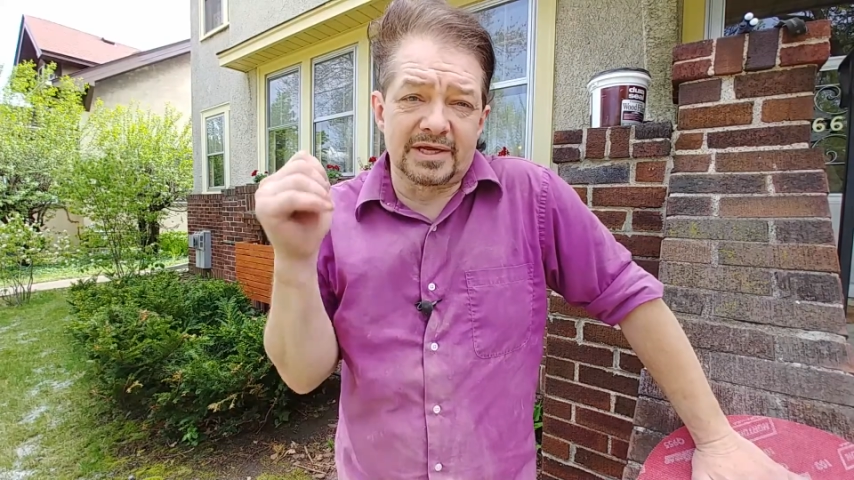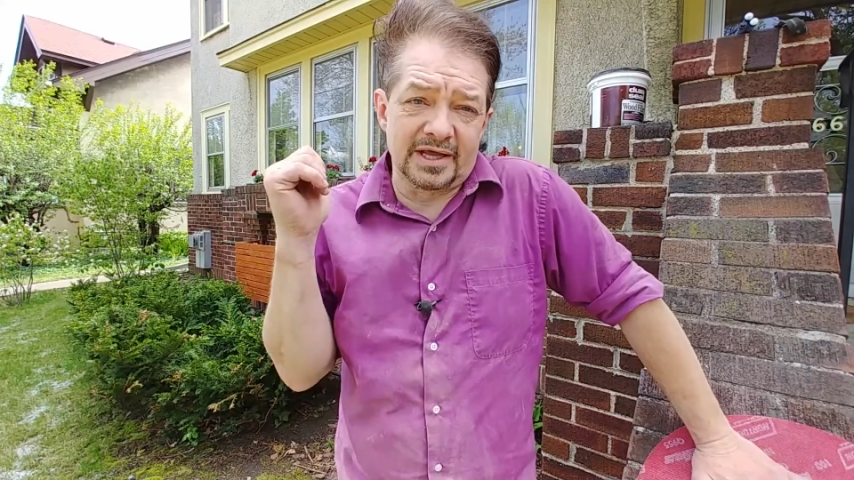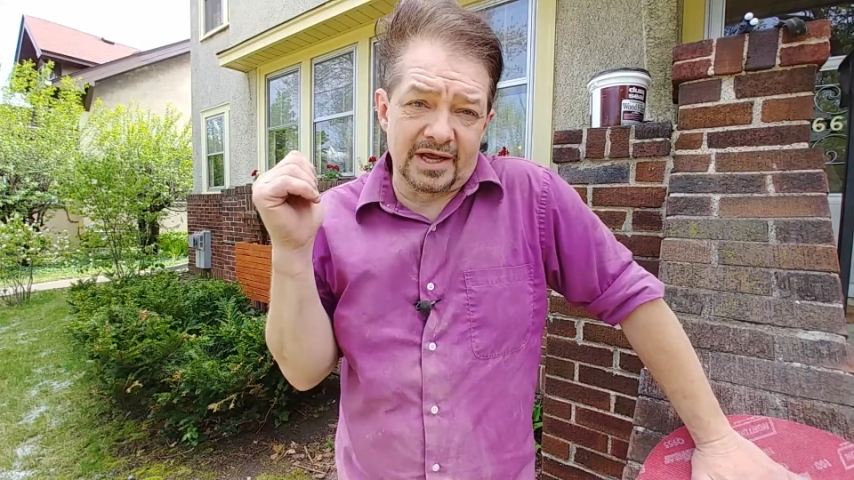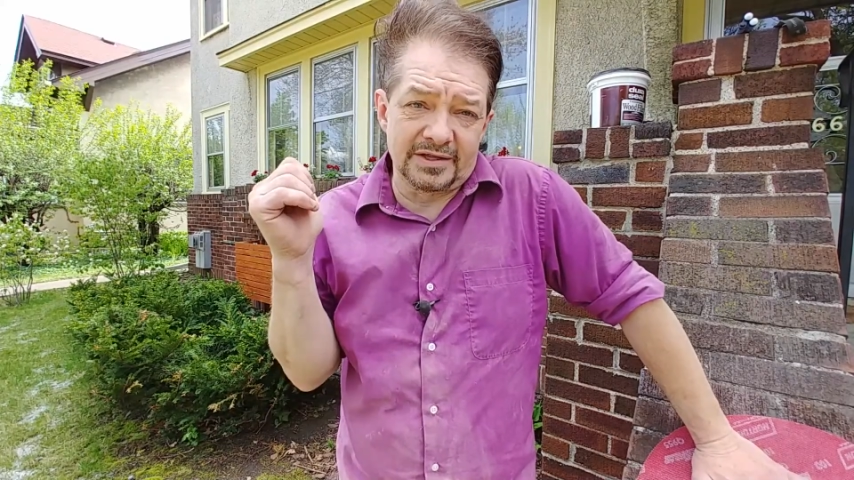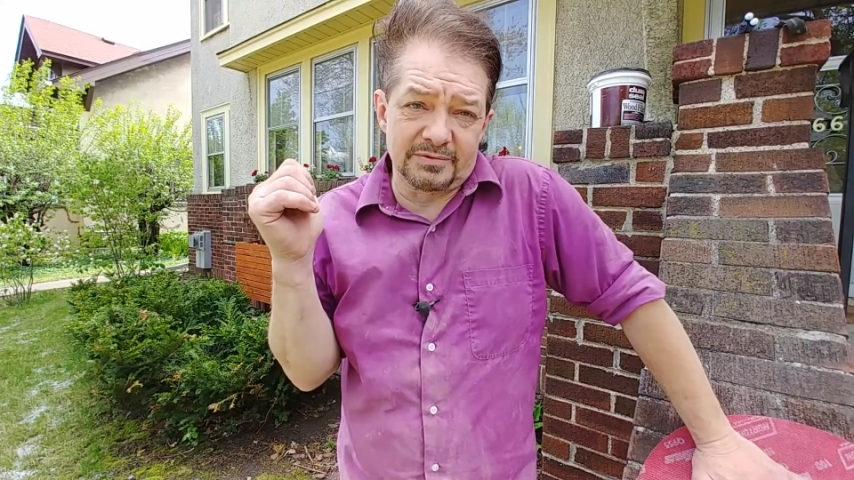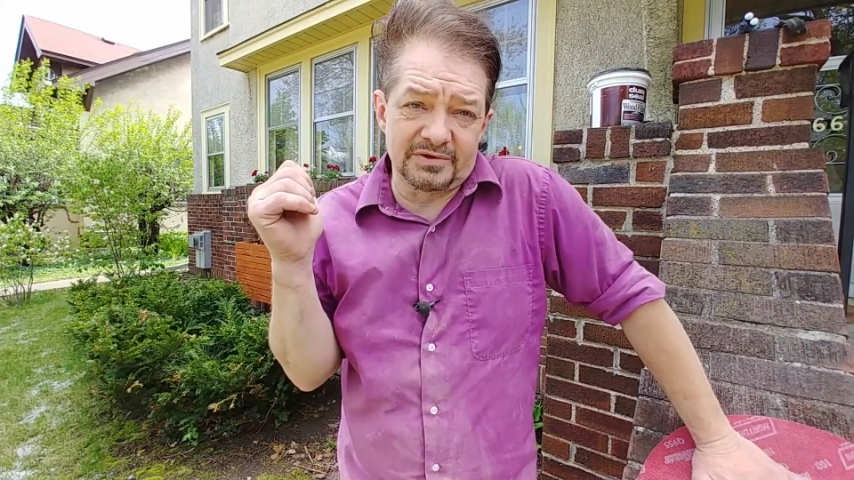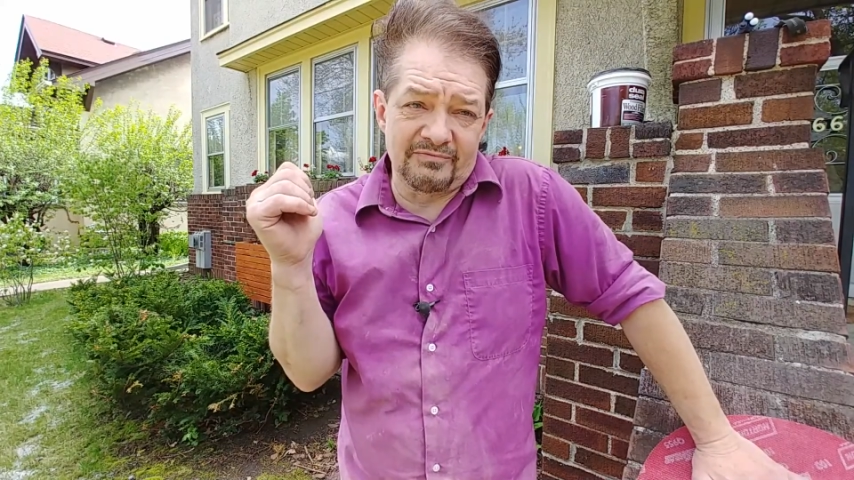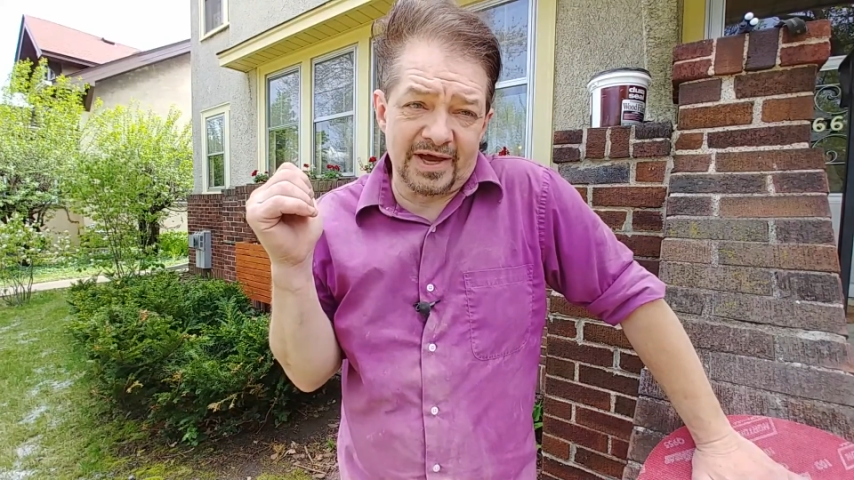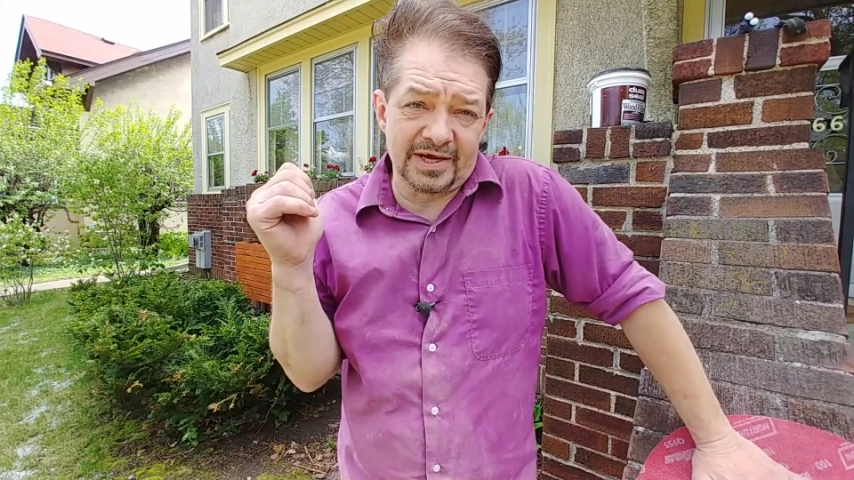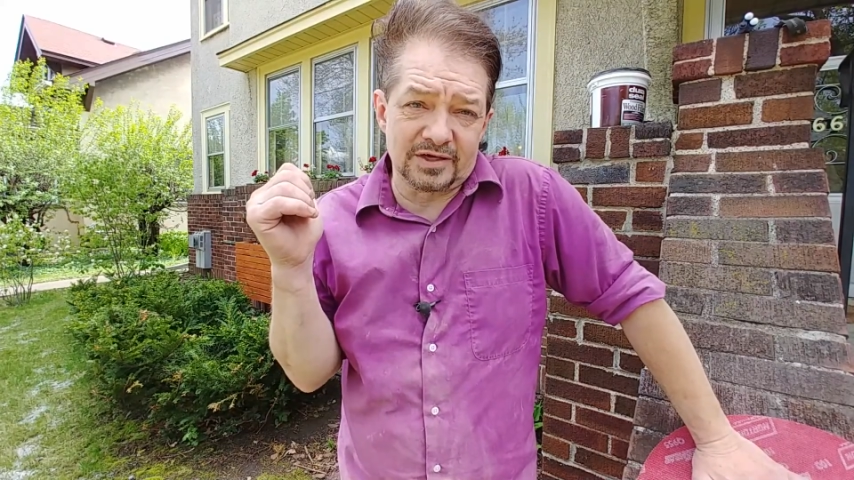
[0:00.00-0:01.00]
get on there with the
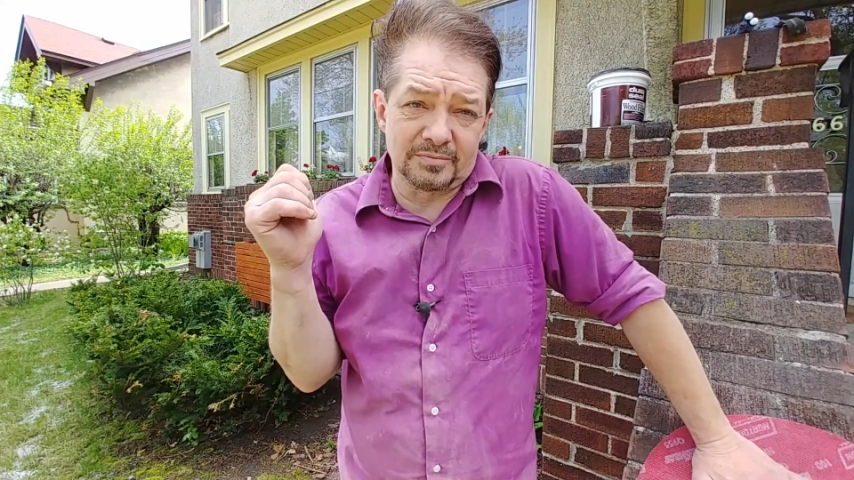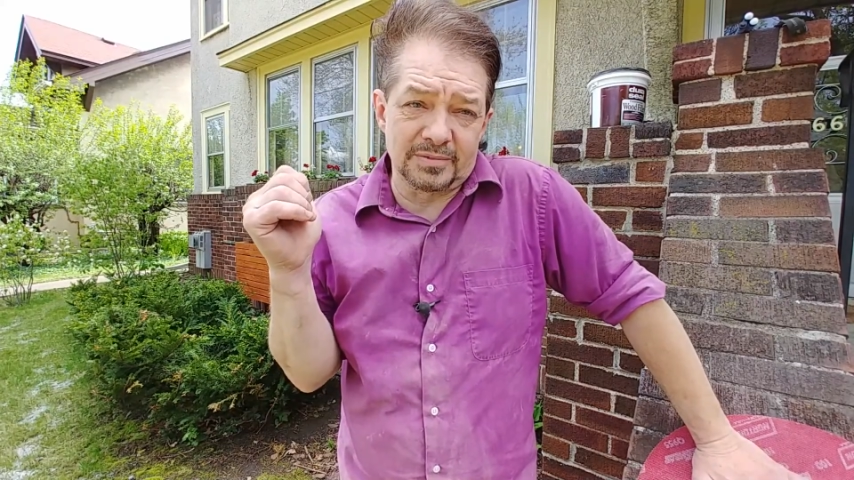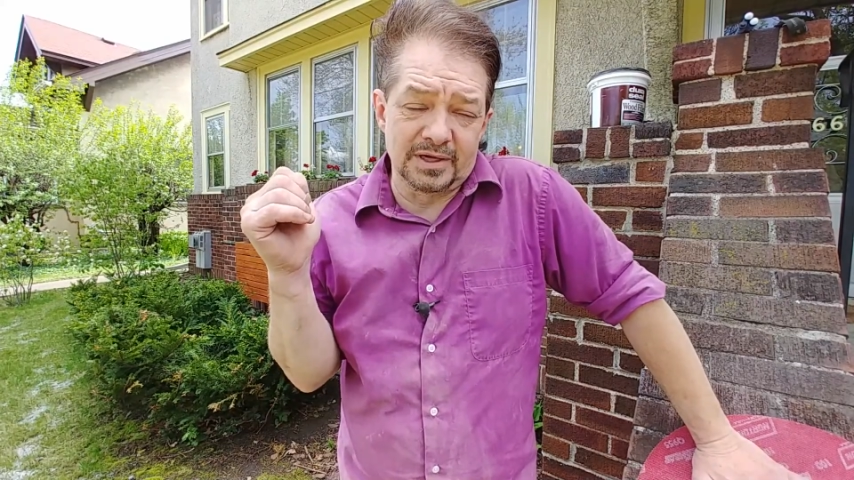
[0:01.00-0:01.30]
vacuum,